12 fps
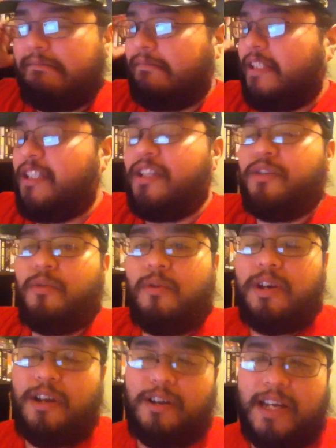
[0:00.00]
this
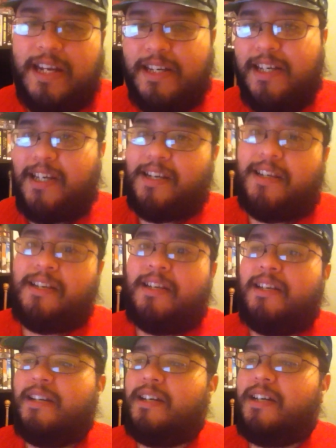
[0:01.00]
authority on etiquette.
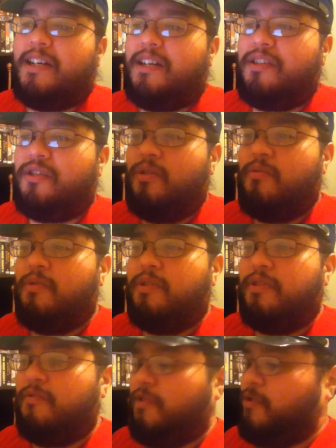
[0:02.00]
So when
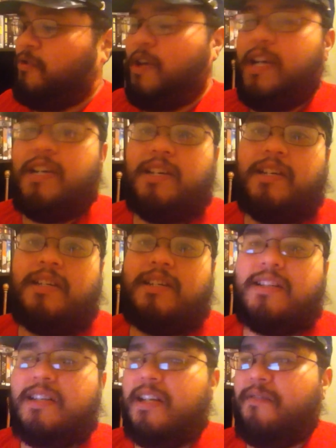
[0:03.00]
you're trying to,
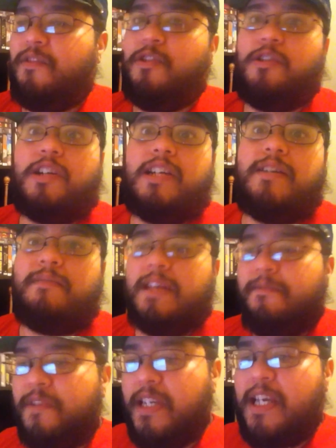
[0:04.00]
if you're looking at
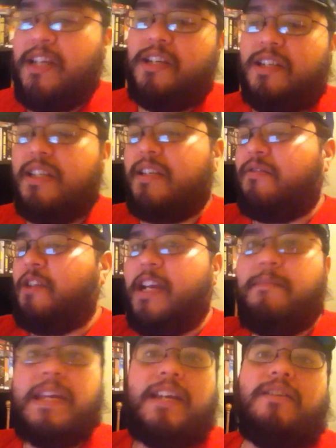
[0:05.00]
invitations and trying to make it